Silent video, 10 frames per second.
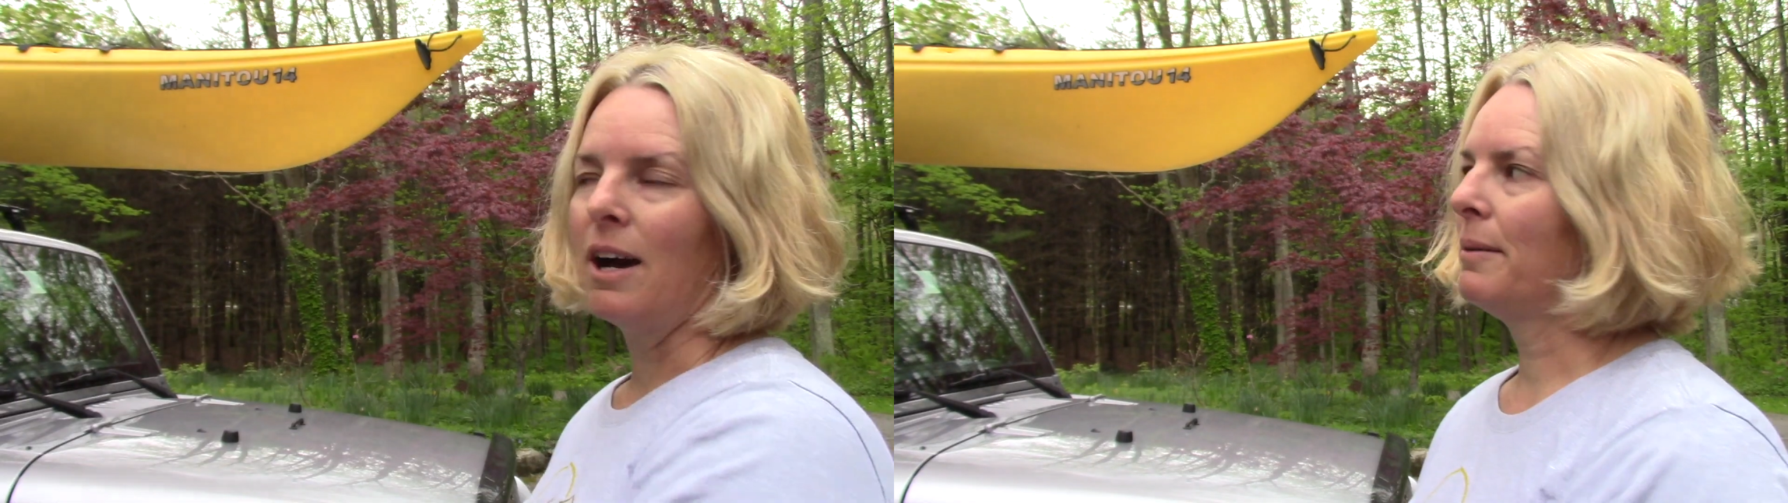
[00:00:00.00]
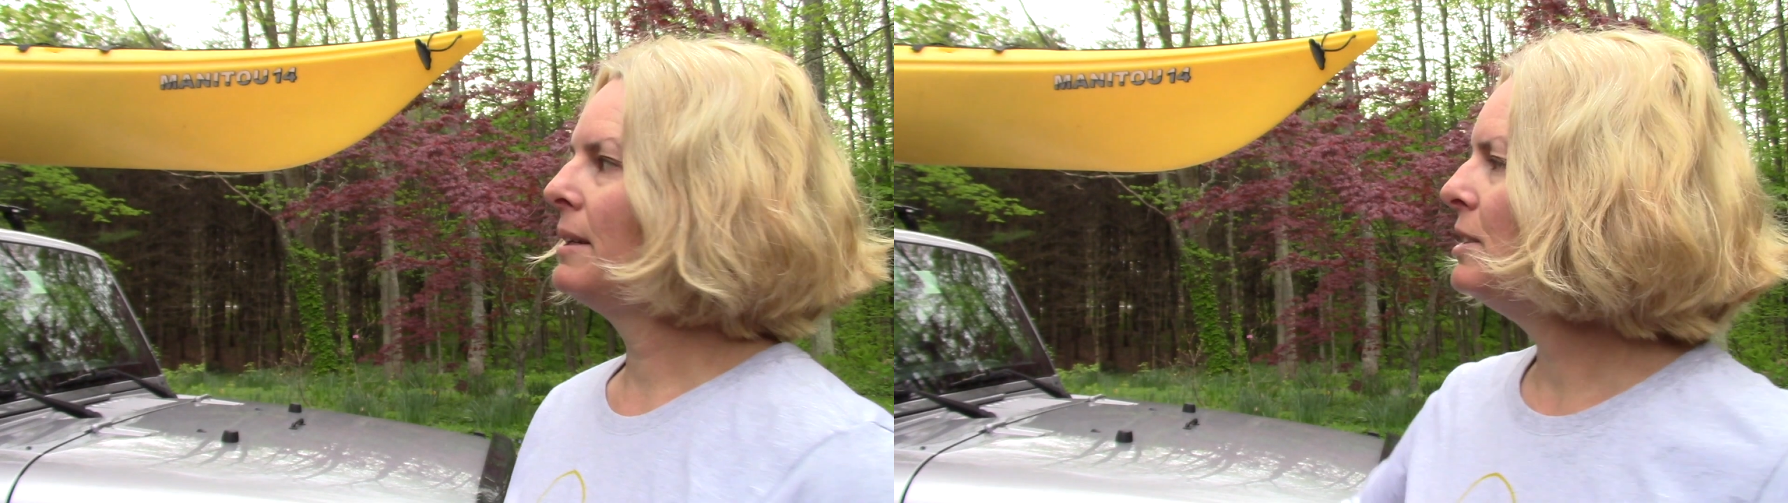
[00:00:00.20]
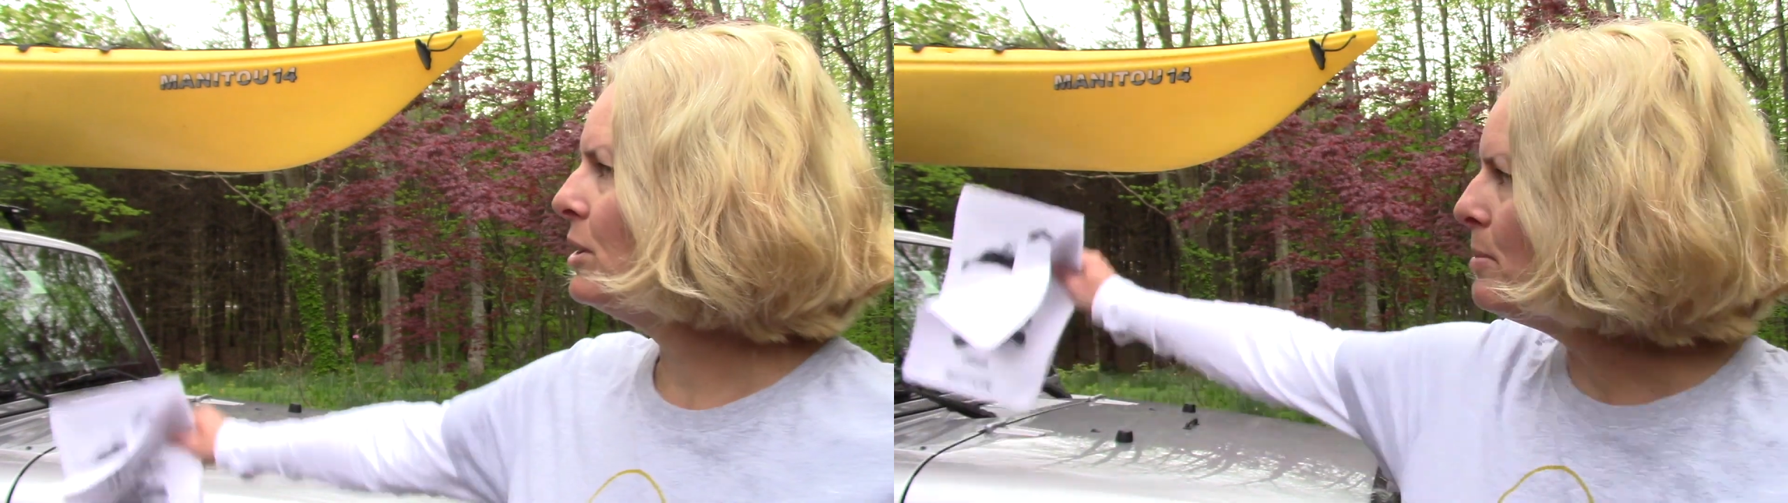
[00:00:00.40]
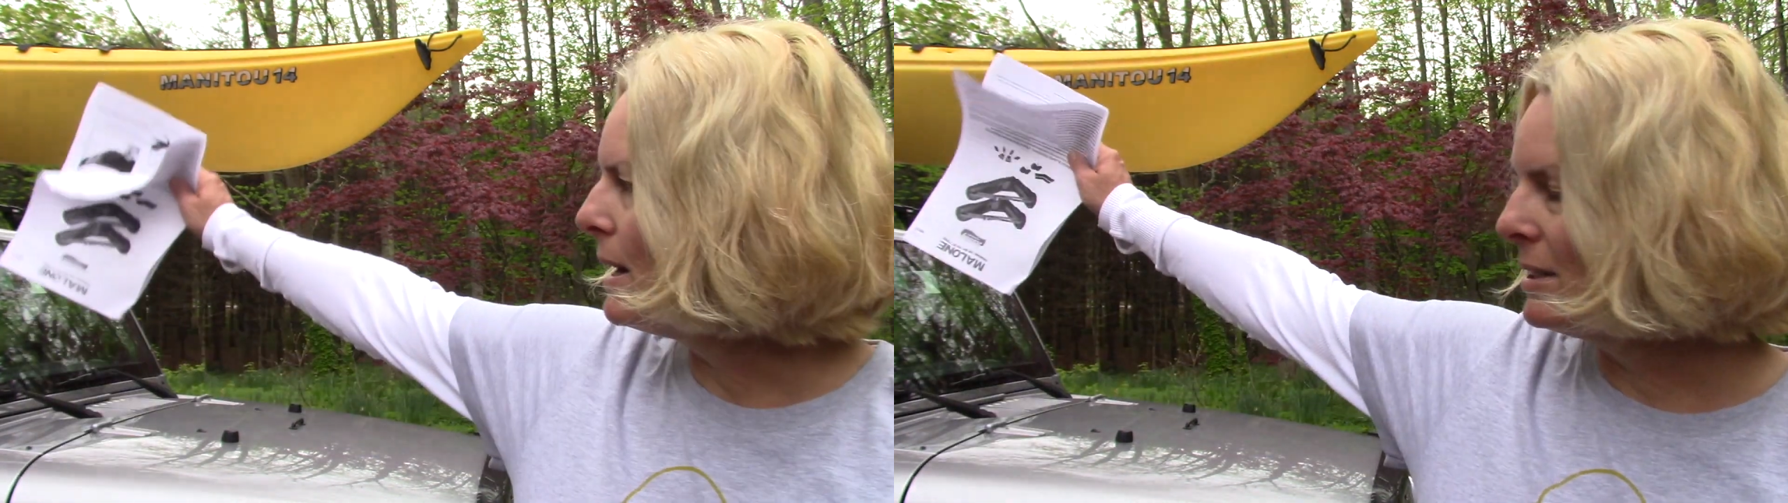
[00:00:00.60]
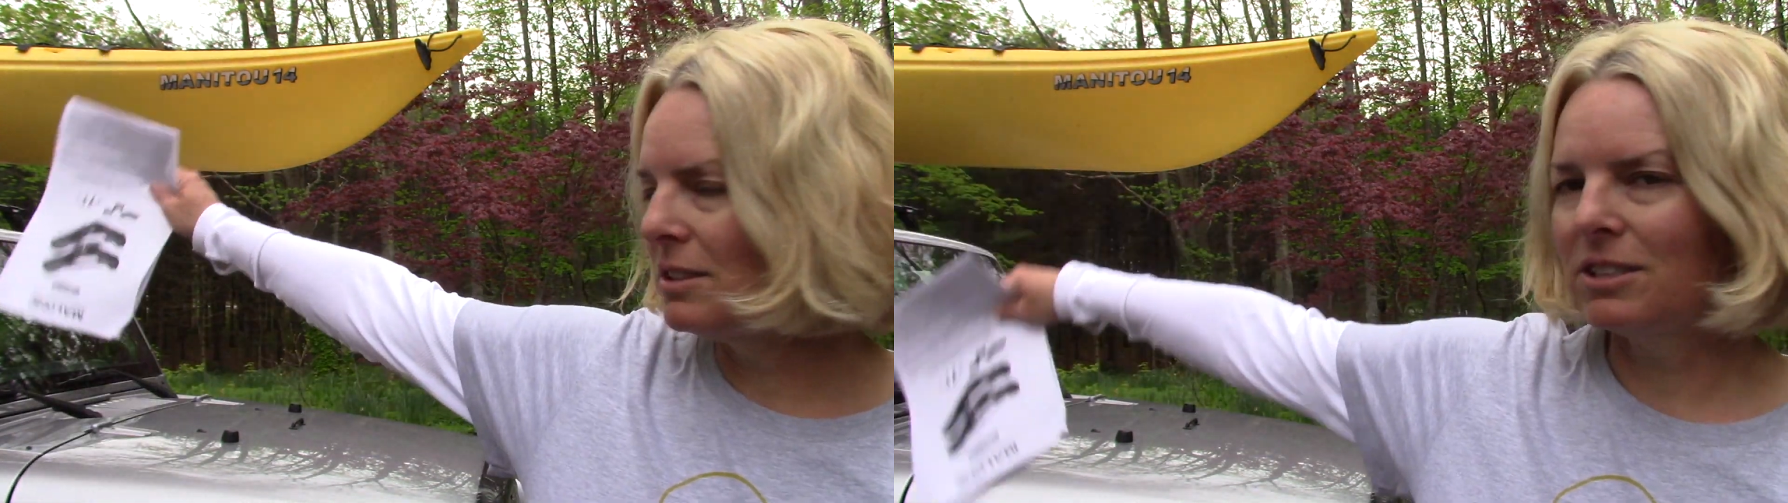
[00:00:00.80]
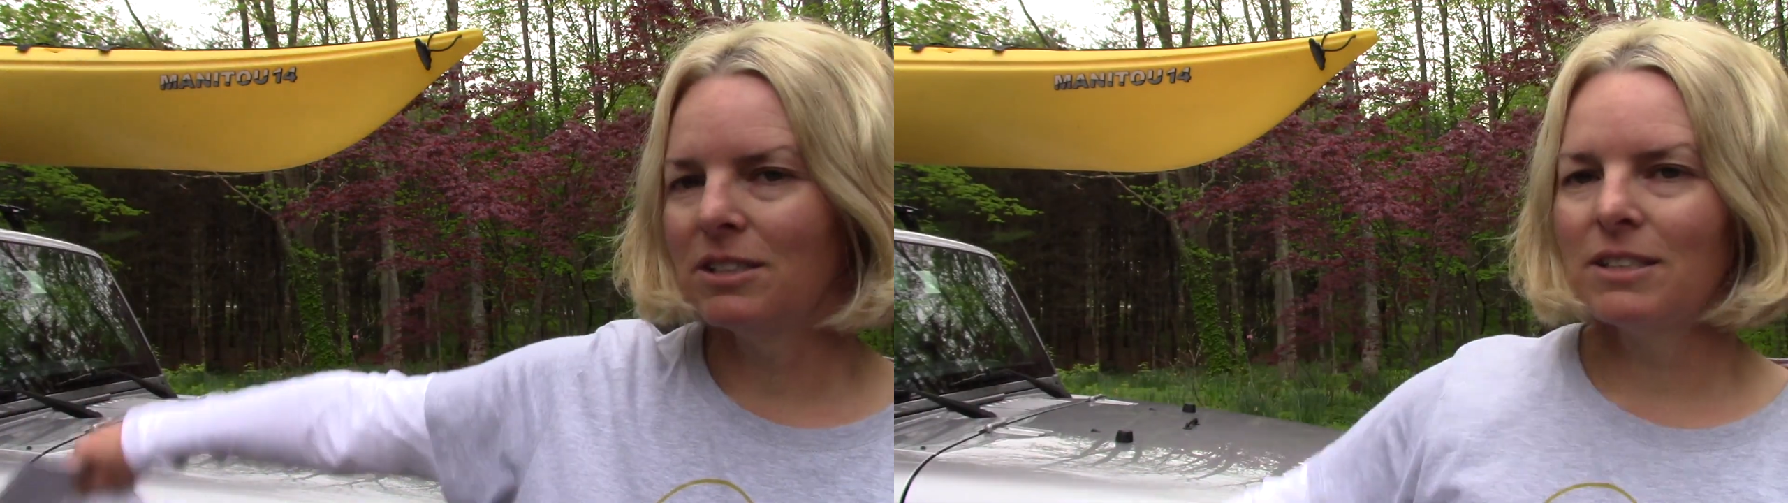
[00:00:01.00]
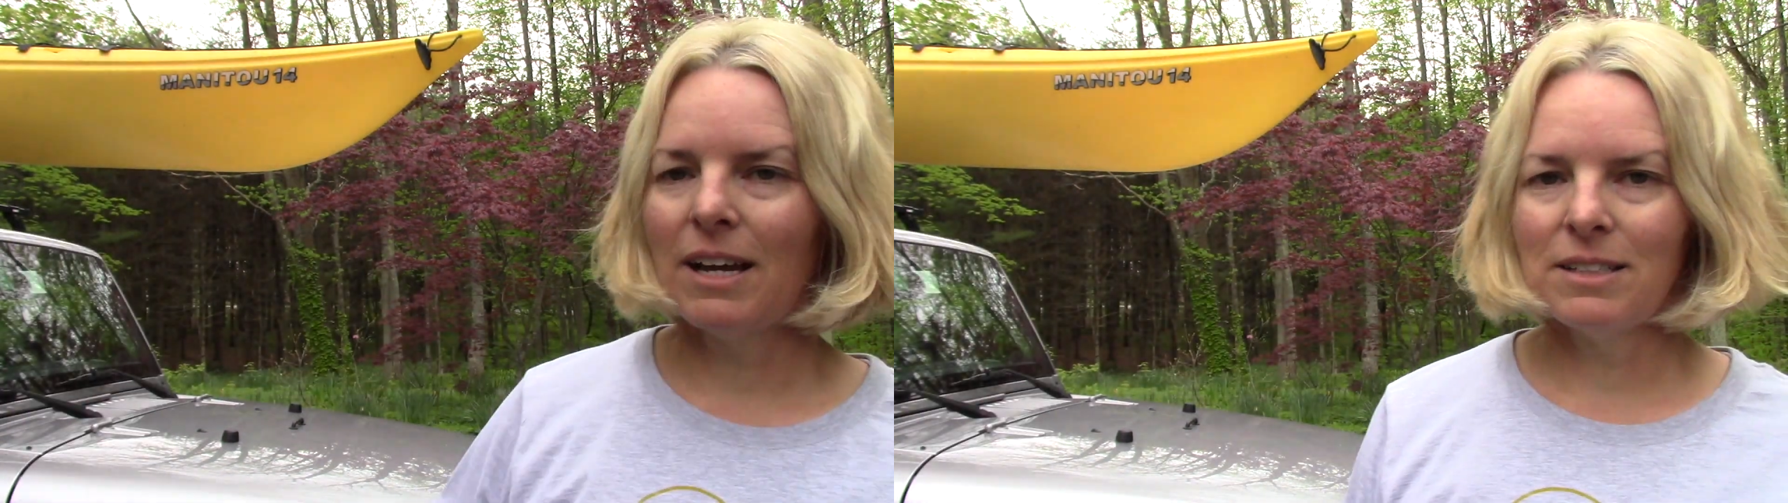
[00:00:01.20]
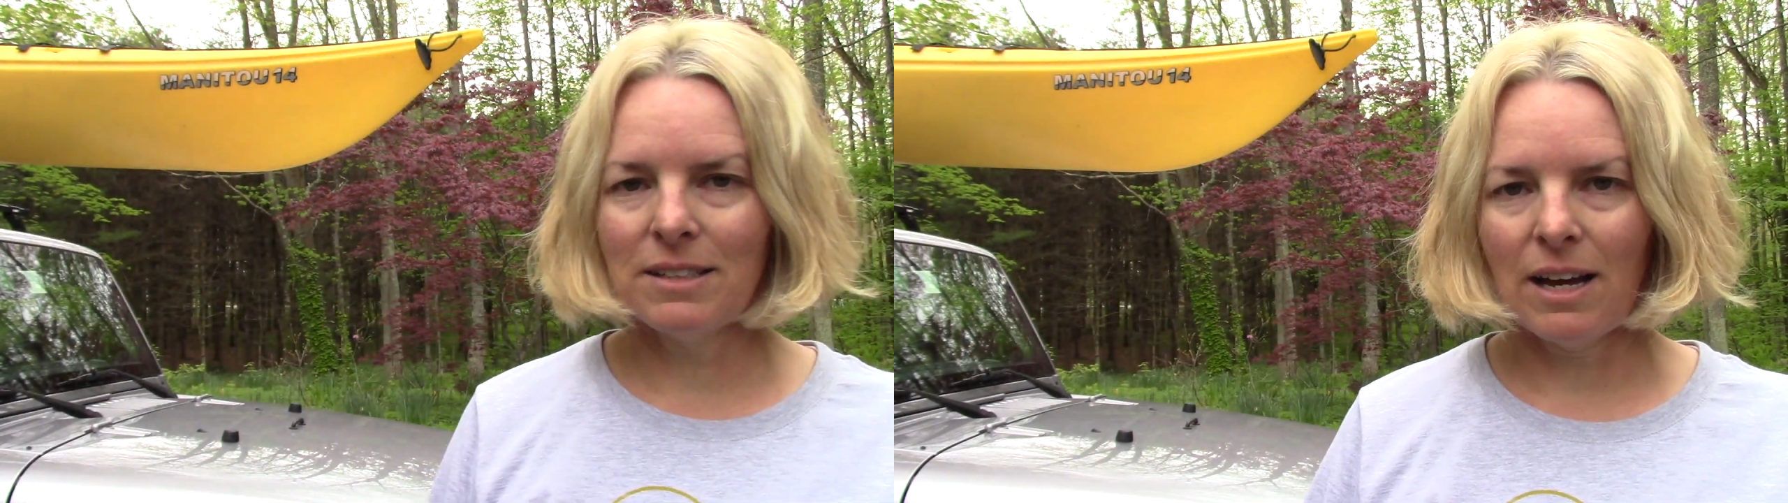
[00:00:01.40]
I'm going to do the balance turn
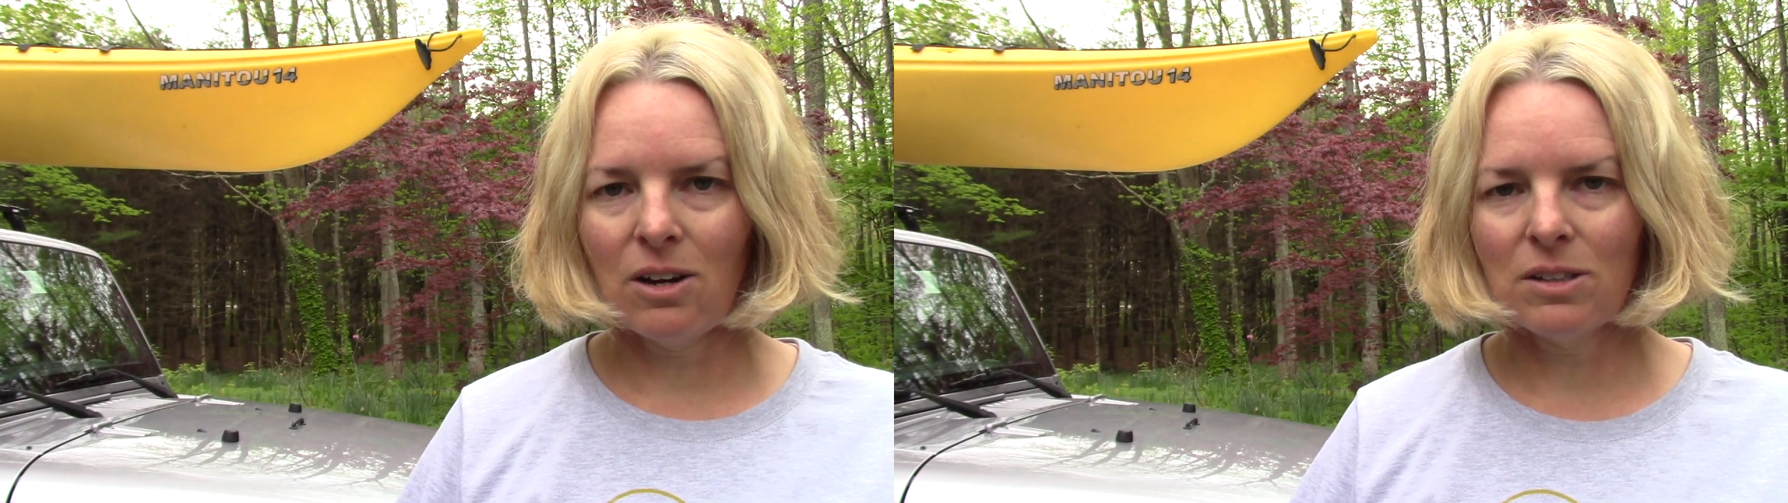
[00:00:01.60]
ties now